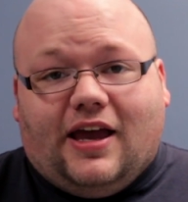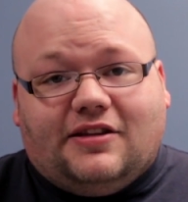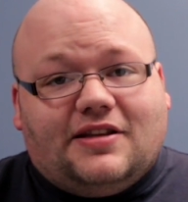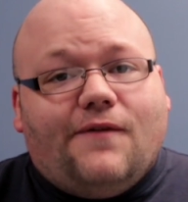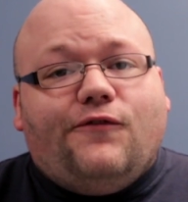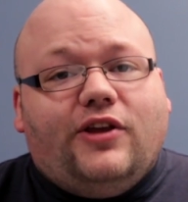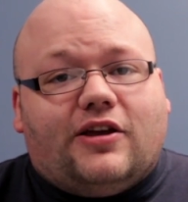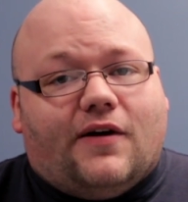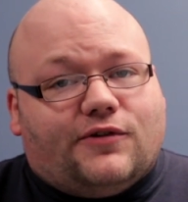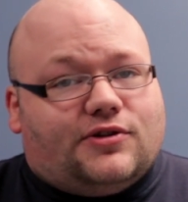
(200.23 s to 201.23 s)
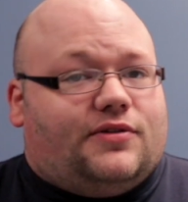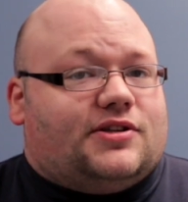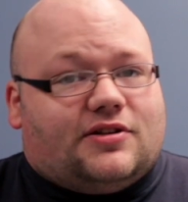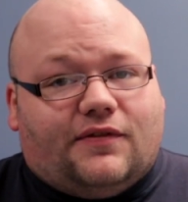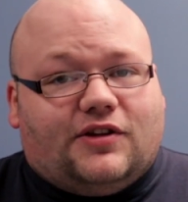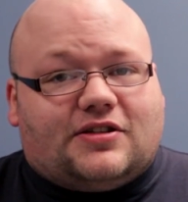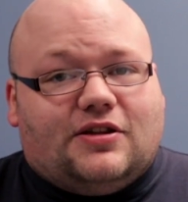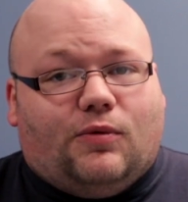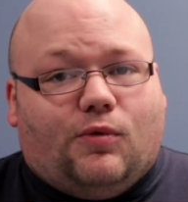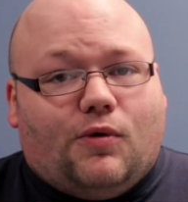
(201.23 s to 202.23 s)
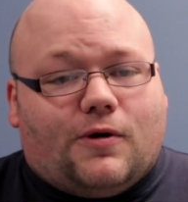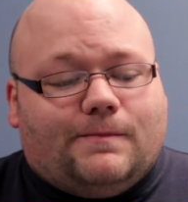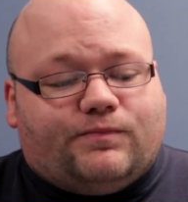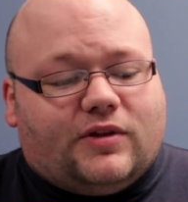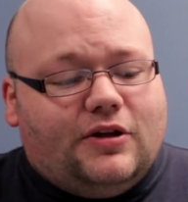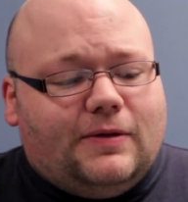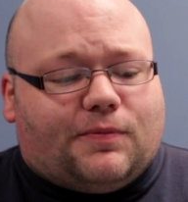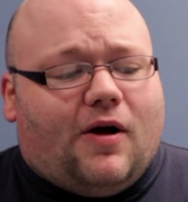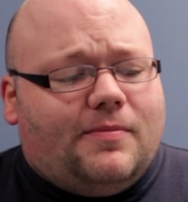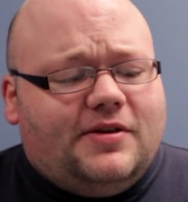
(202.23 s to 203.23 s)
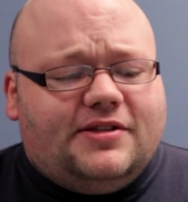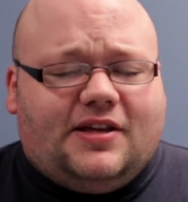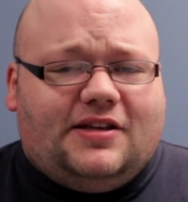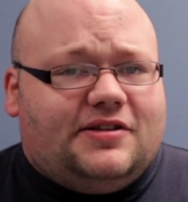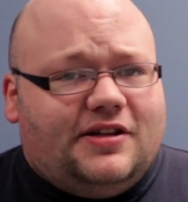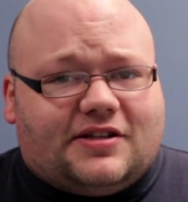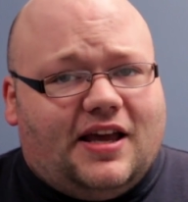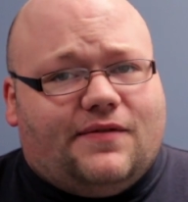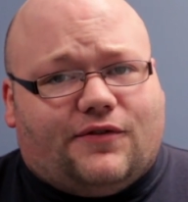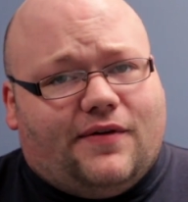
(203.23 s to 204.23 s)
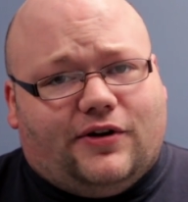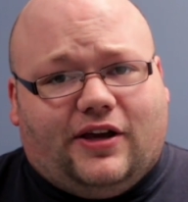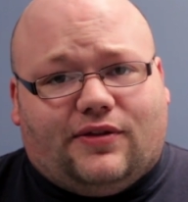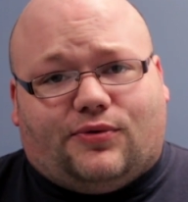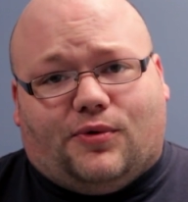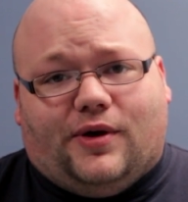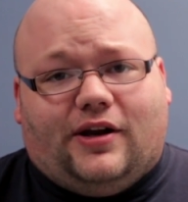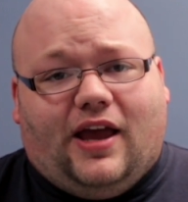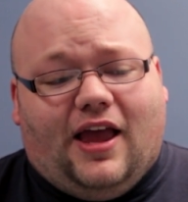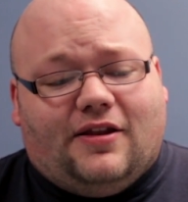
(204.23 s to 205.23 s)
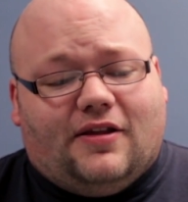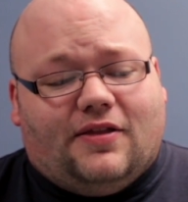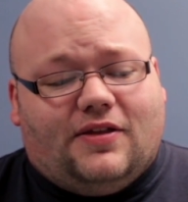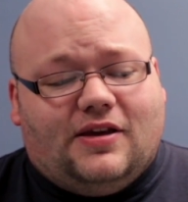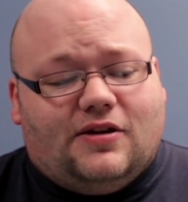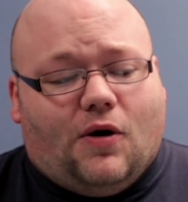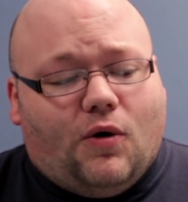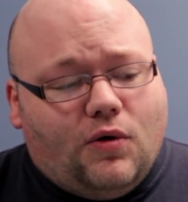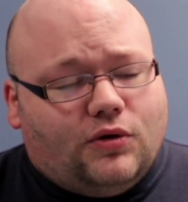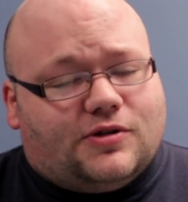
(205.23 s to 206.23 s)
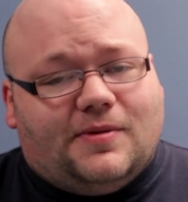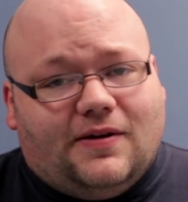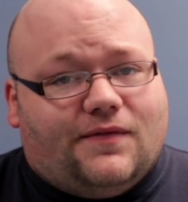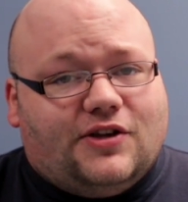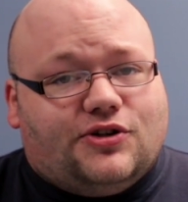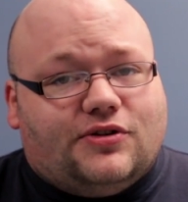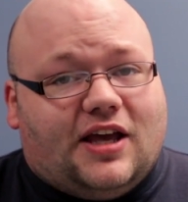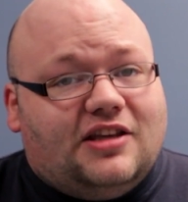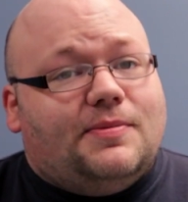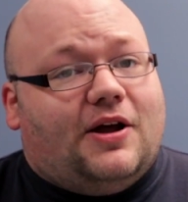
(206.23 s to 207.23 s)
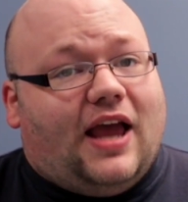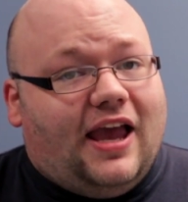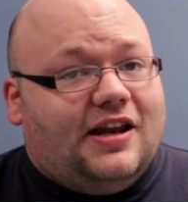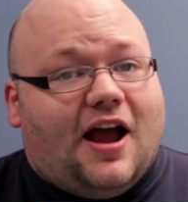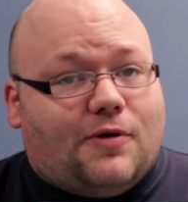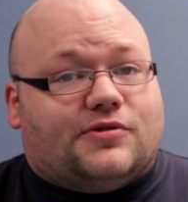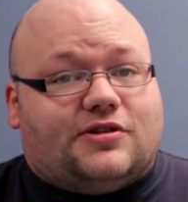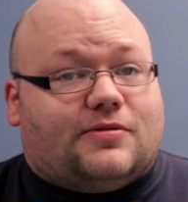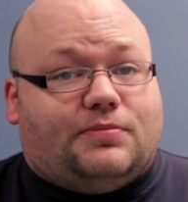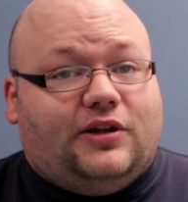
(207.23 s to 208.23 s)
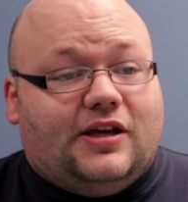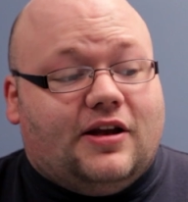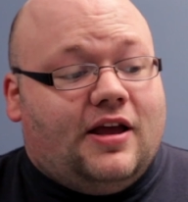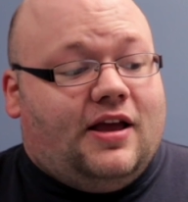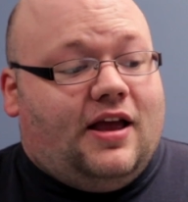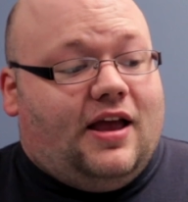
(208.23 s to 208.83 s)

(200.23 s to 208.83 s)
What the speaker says: it definitely covers all the stuff that's in the war. The only problem is, it's going to take forever to get through it, and the whole Ultimate Adventure takes about 8 hours to complete.